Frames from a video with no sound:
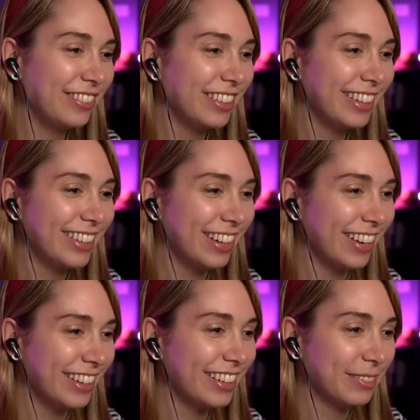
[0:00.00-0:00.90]
I really
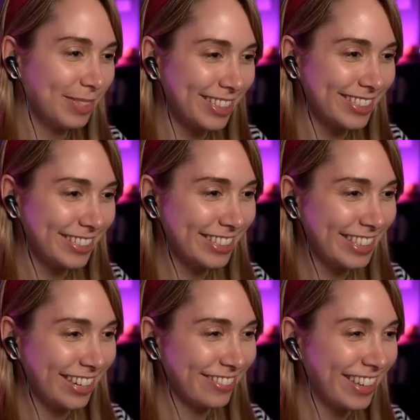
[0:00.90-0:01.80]
thought because of the
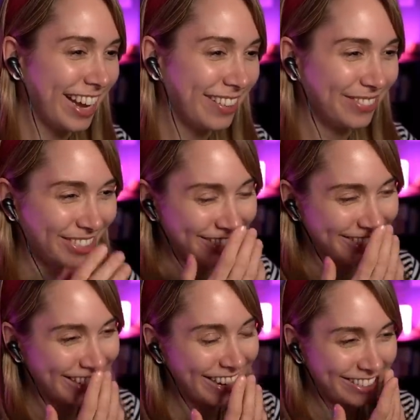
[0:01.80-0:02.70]
David
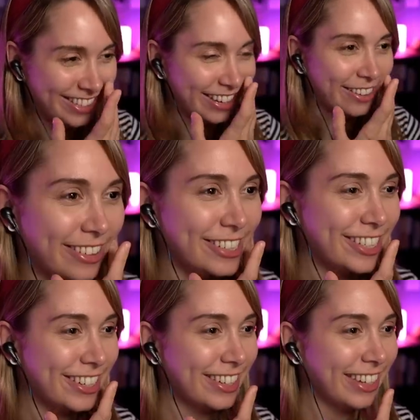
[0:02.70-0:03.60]
Attenborough thing, I was like, oh,
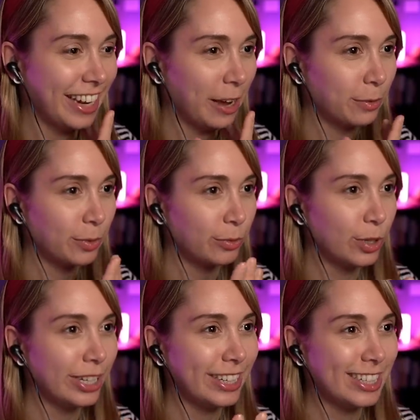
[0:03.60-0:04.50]
she's gonna like have a
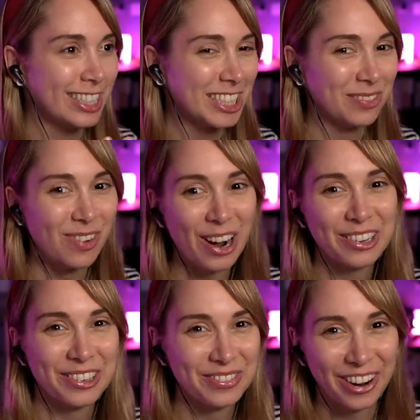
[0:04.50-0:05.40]
really
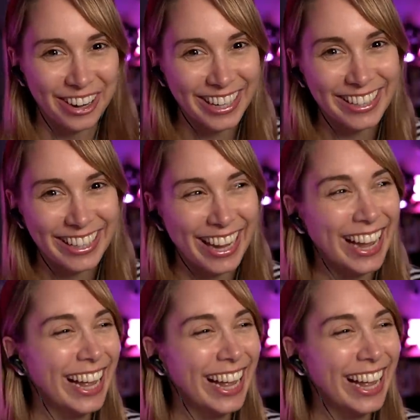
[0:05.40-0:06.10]
smart remark at the